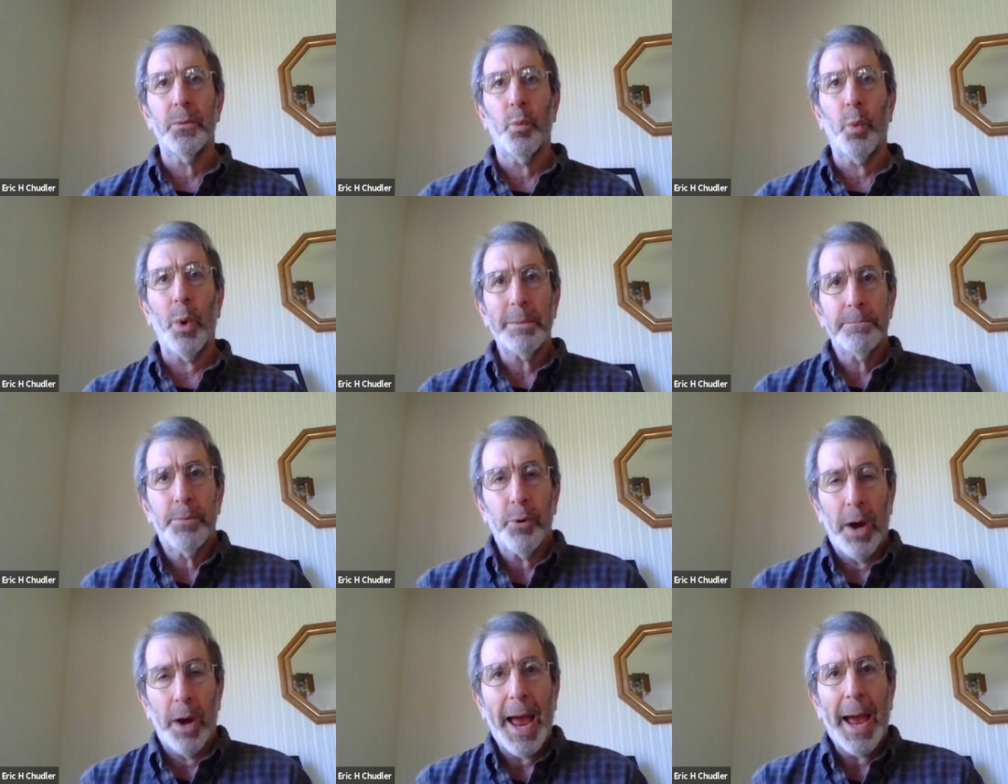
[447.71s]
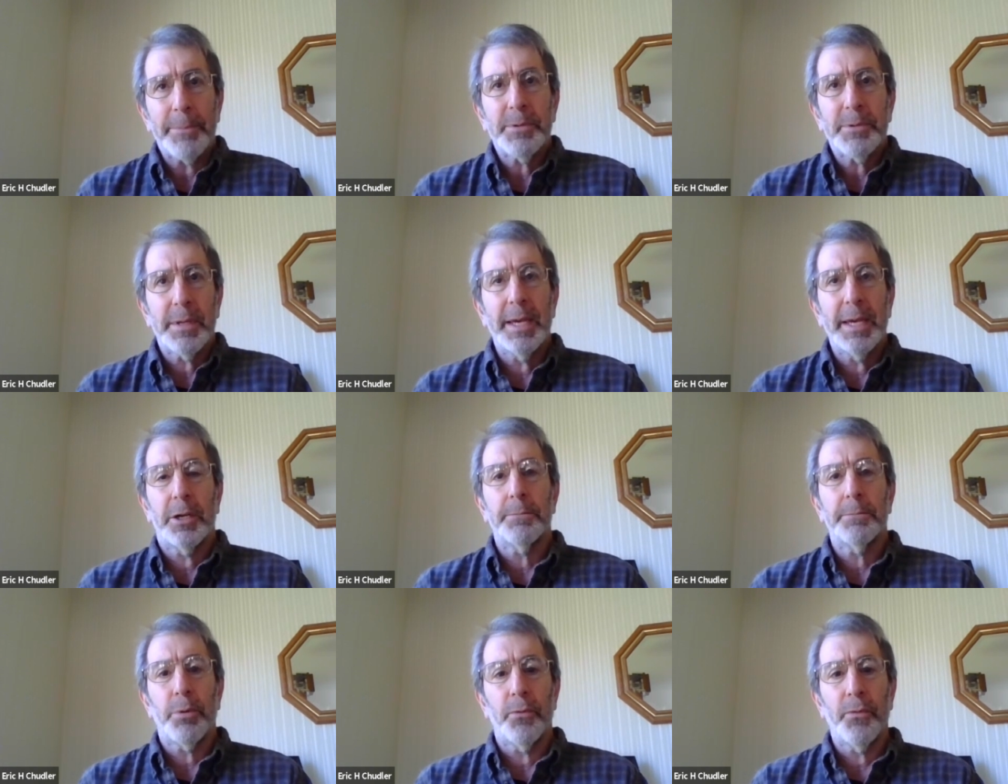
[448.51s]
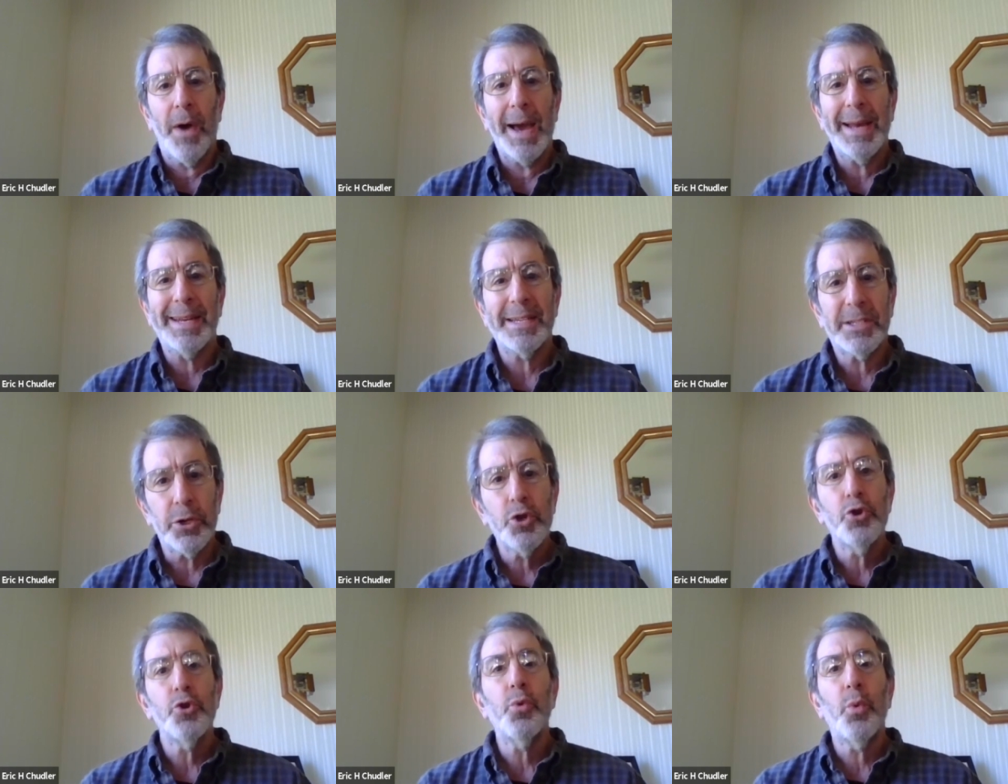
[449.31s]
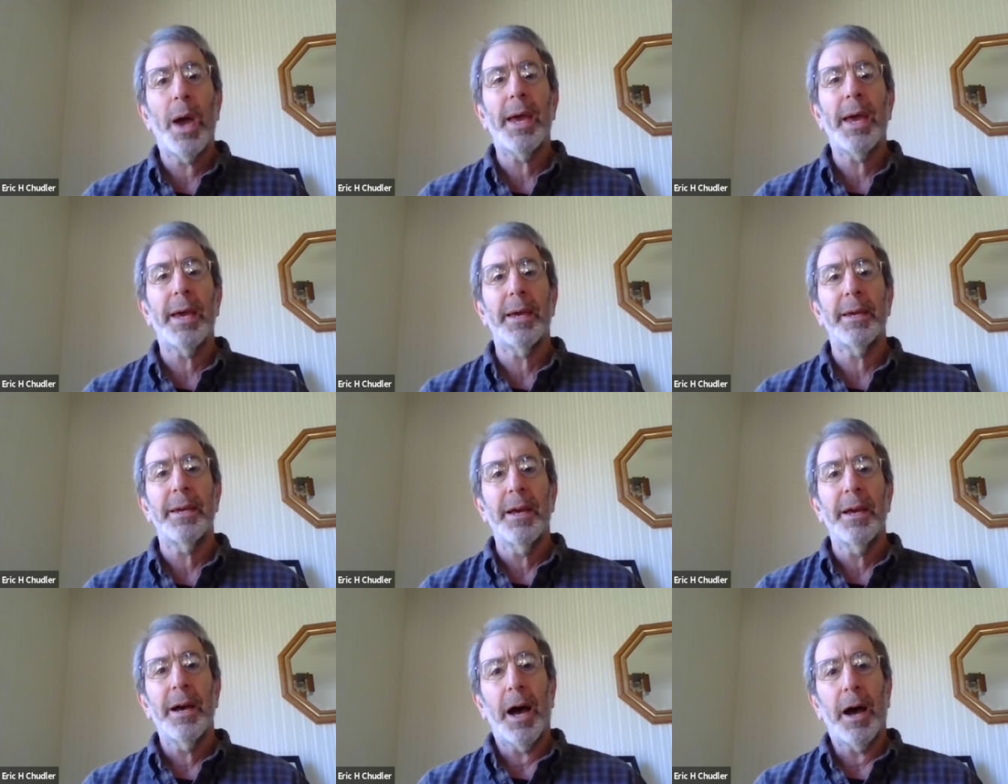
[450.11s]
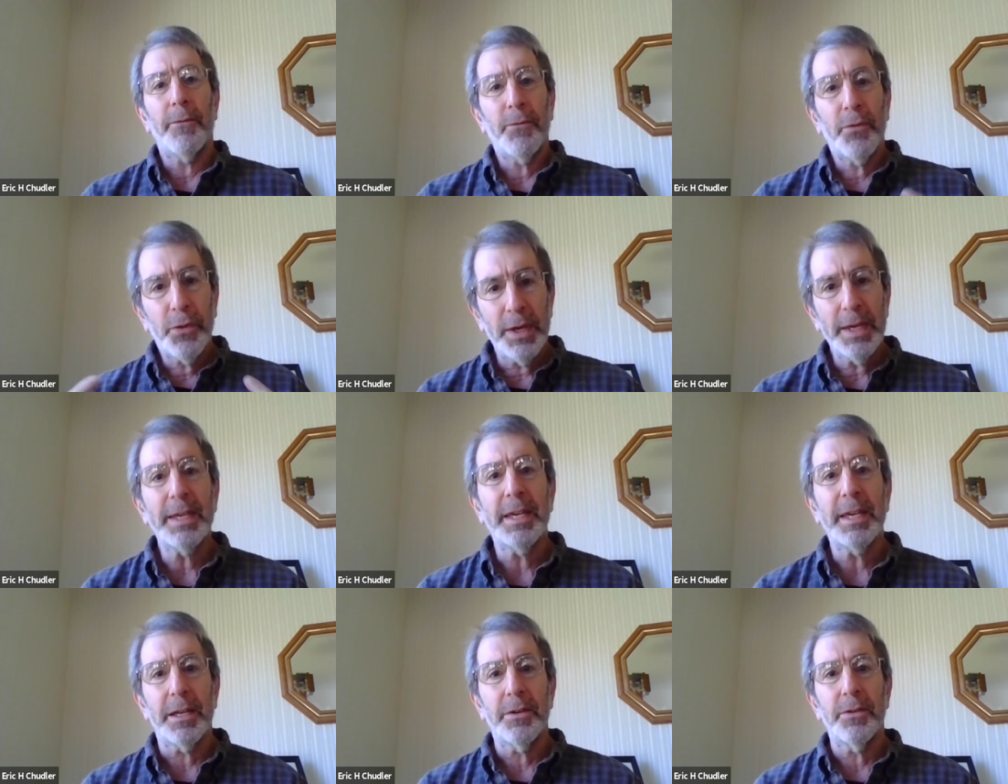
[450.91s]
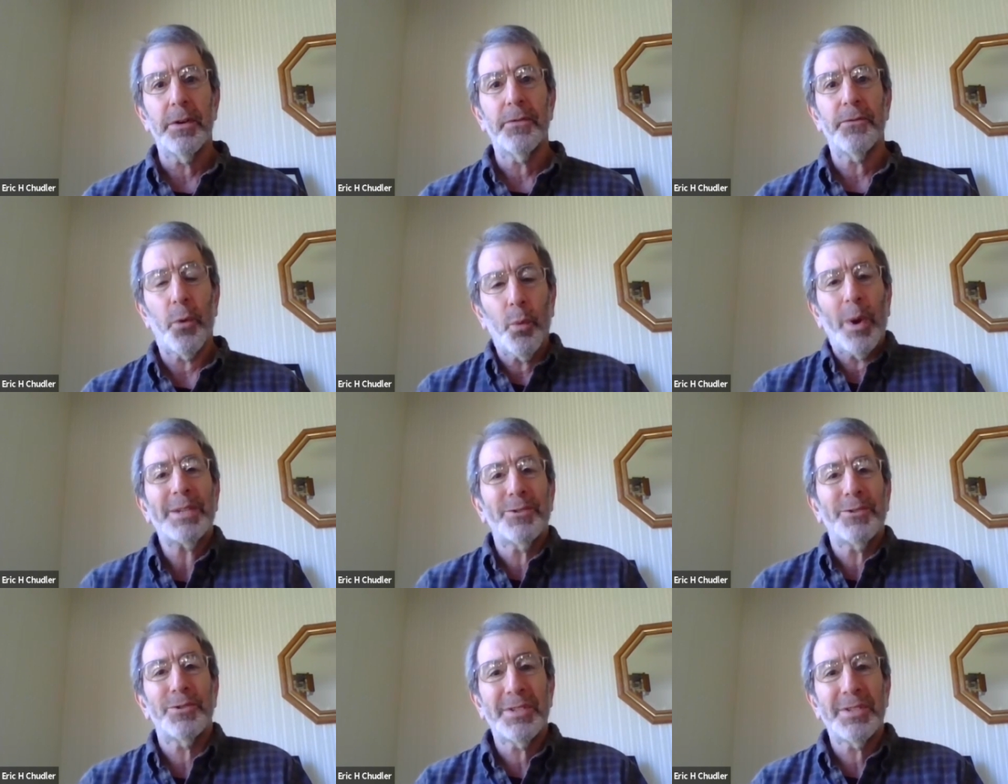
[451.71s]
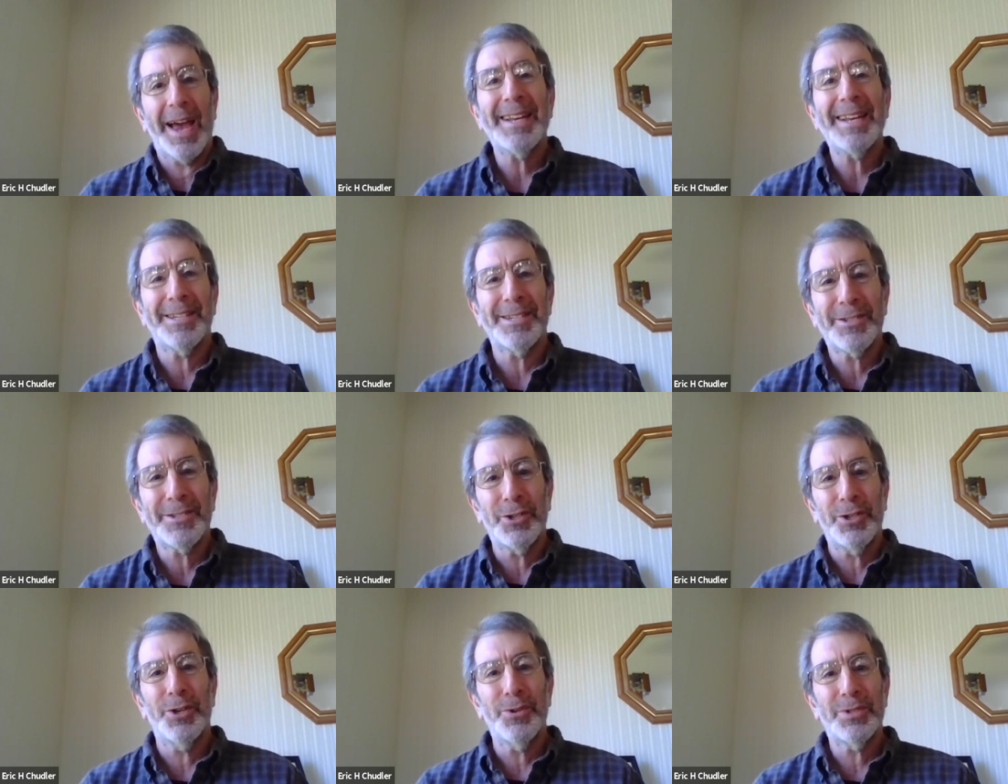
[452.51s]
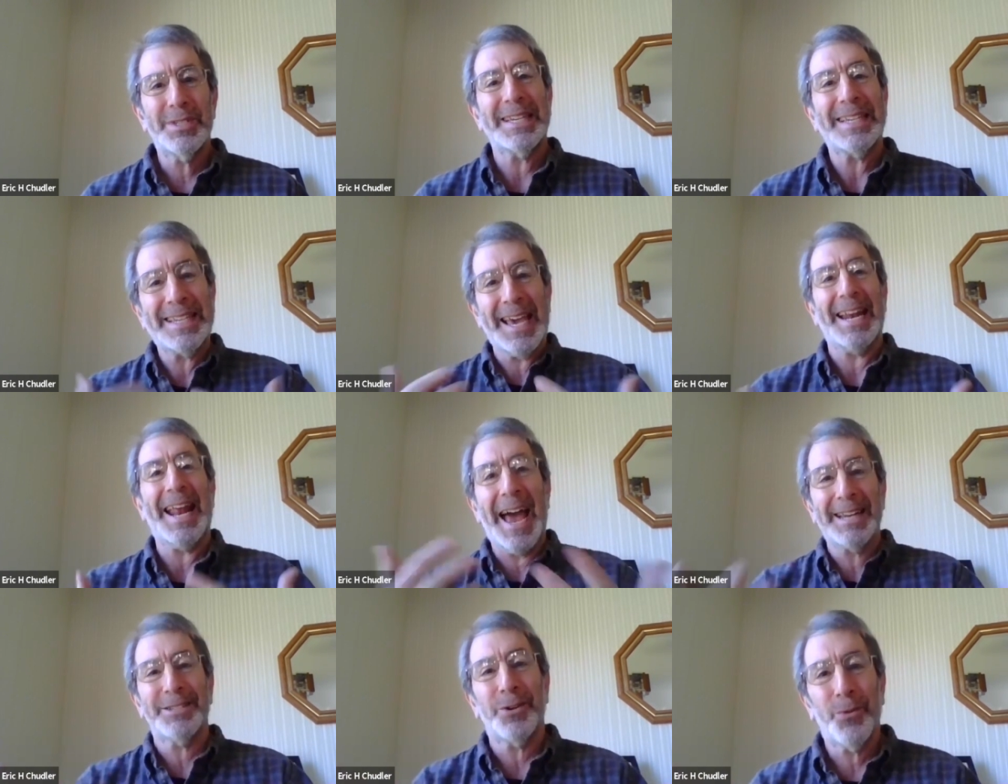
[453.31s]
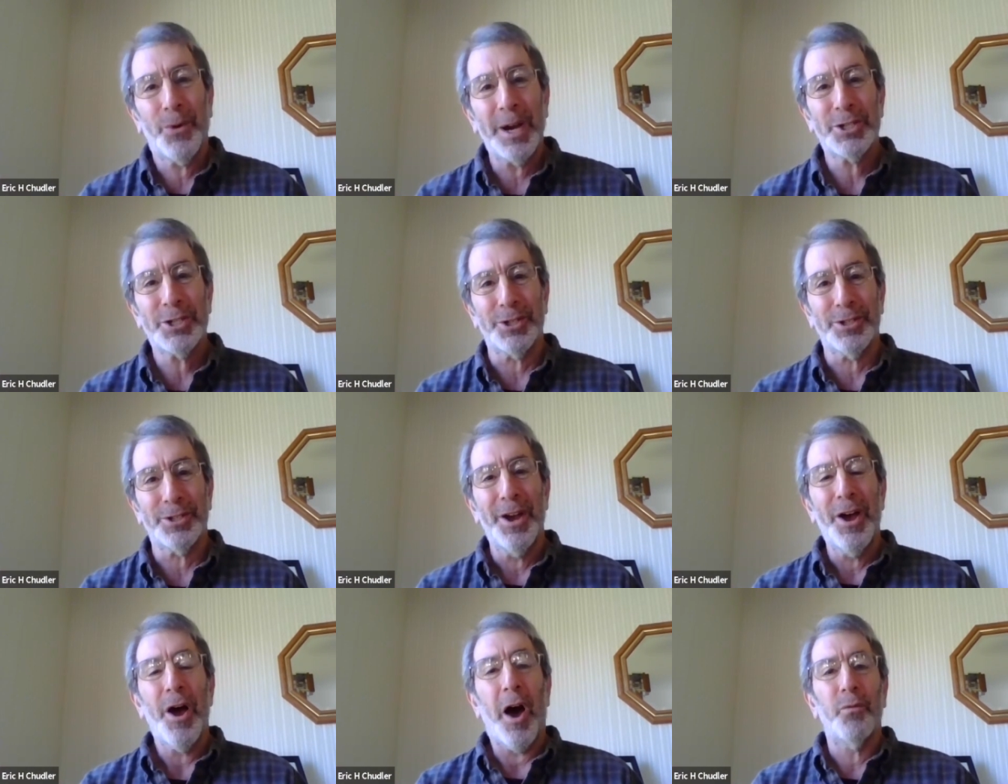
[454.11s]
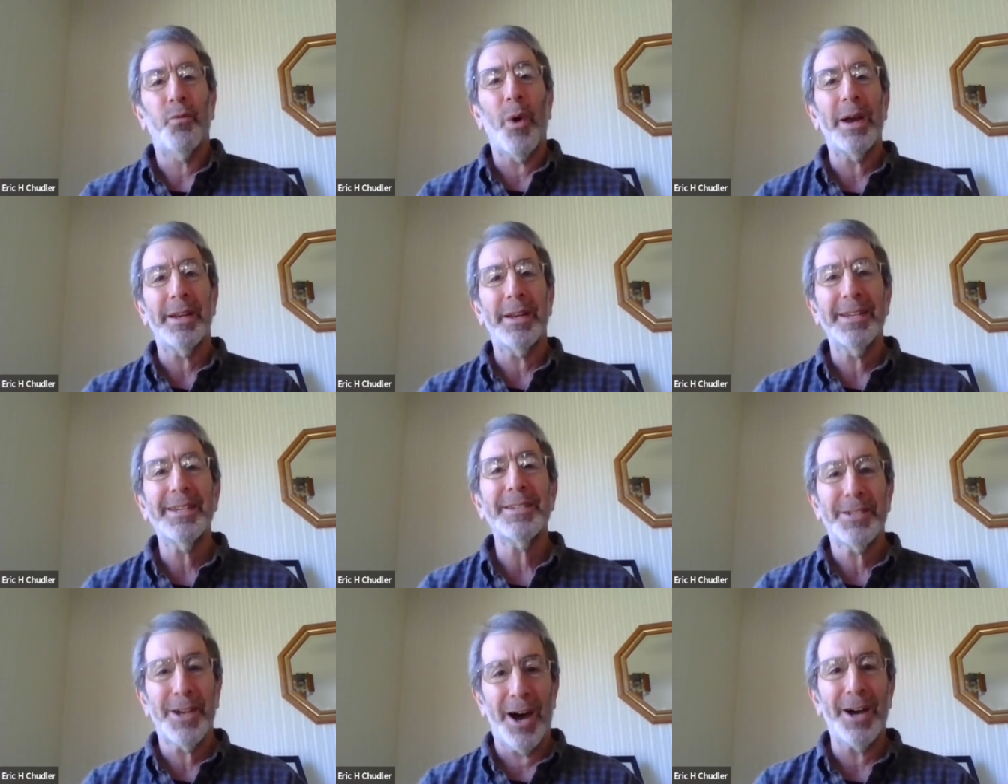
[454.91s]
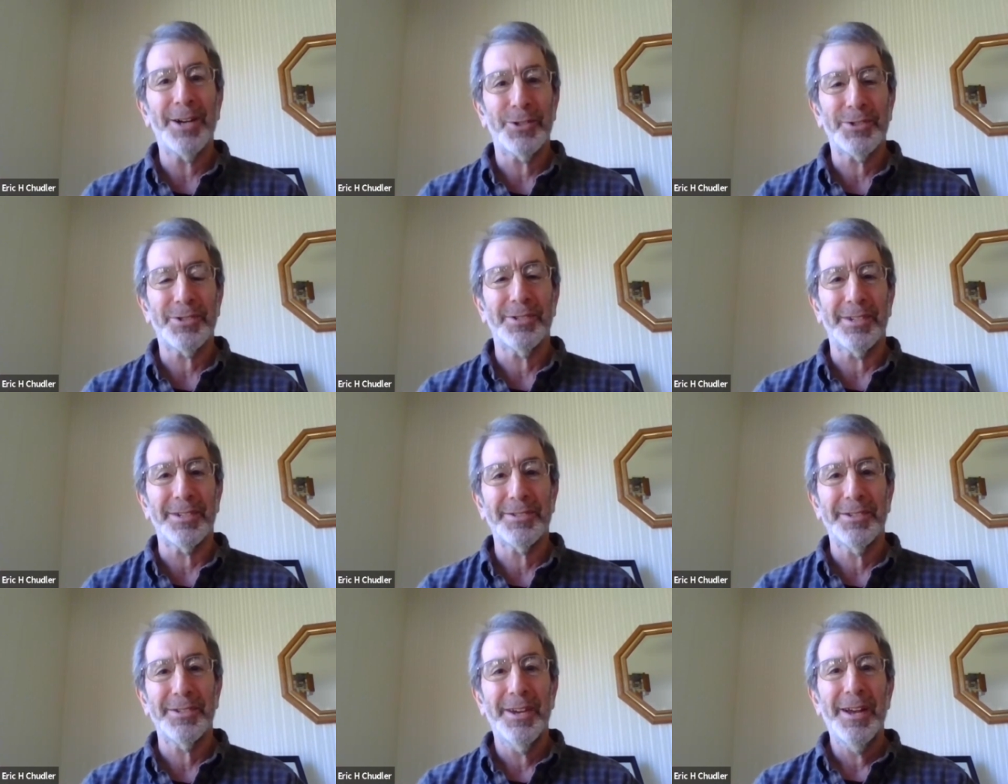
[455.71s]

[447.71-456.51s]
what perhaps they can provide is a new way of thinking for Western scientists to use to get at the question of what is consciousness.